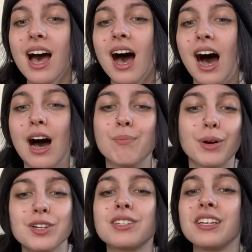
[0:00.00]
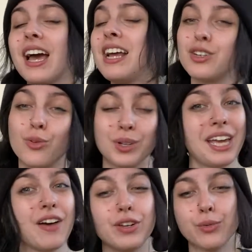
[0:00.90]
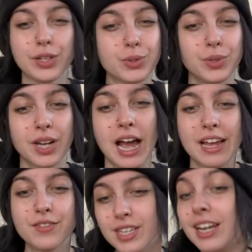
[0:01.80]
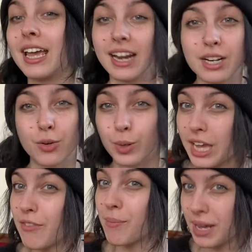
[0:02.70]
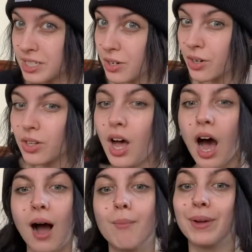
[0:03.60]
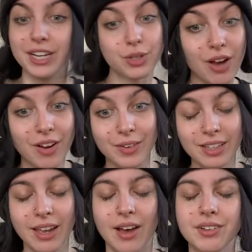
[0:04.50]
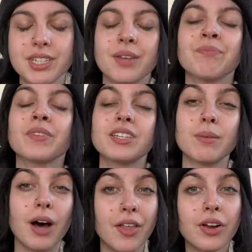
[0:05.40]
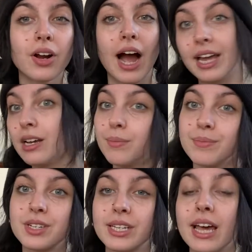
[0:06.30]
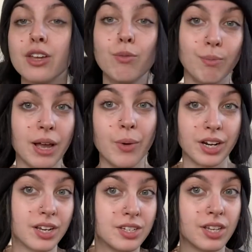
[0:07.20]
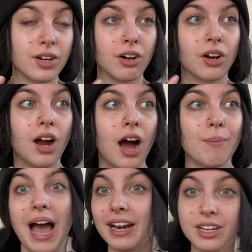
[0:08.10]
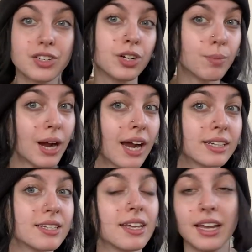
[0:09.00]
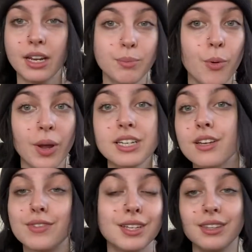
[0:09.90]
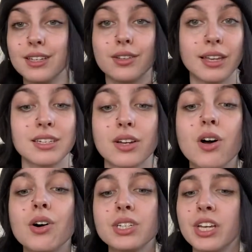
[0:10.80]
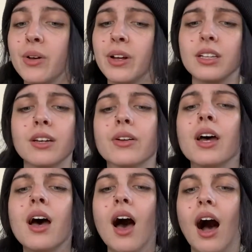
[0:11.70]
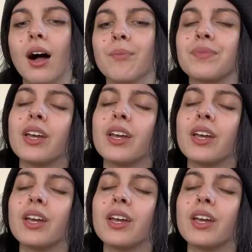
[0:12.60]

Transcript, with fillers: Um, personally, I don't really have any ritual knives, and again, I don't really have a pentacle, um, but I do have everything else. Some other items that you might want to consider um, adding to your practice at any point, if the, these are things that call to you, include um,